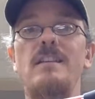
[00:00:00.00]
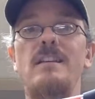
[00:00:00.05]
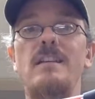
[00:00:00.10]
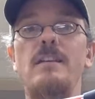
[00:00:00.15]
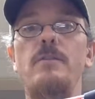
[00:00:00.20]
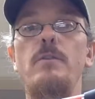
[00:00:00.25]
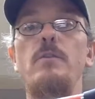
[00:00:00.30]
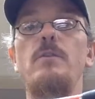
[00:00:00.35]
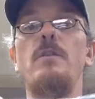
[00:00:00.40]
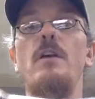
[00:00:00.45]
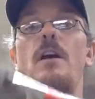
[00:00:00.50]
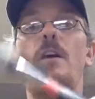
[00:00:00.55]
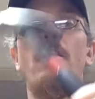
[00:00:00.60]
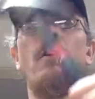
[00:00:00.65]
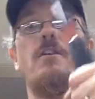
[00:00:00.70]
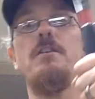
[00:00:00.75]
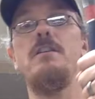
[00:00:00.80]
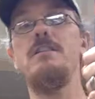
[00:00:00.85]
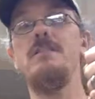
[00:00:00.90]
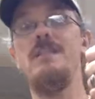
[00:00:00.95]
to give you the
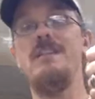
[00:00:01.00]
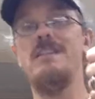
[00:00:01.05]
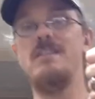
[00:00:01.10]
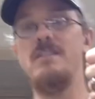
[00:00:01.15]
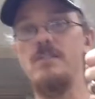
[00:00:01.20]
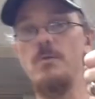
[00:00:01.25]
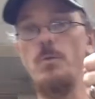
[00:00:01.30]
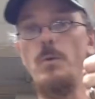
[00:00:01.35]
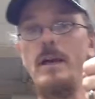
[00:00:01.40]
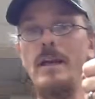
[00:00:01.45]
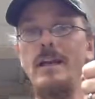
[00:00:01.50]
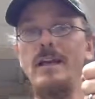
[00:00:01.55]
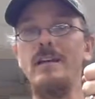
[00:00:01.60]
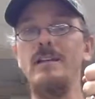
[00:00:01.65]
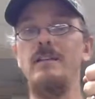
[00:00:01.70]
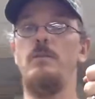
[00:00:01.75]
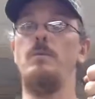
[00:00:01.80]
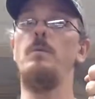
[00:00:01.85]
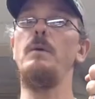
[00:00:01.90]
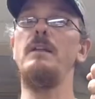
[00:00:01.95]
hardest
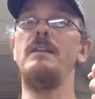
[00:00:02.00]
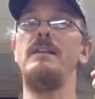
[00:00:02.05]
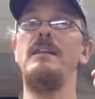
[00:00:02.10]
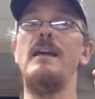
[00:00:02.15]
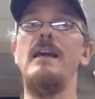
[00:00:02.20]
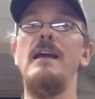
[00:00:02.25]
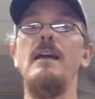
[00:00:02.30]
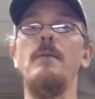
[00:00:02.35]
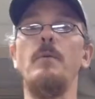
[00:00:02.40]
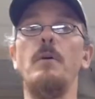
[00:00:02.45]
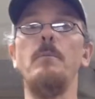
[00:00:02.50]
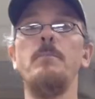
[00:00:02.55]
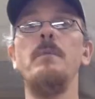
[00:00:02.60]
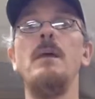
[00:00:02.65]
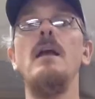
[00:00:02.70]
swing with the hammer.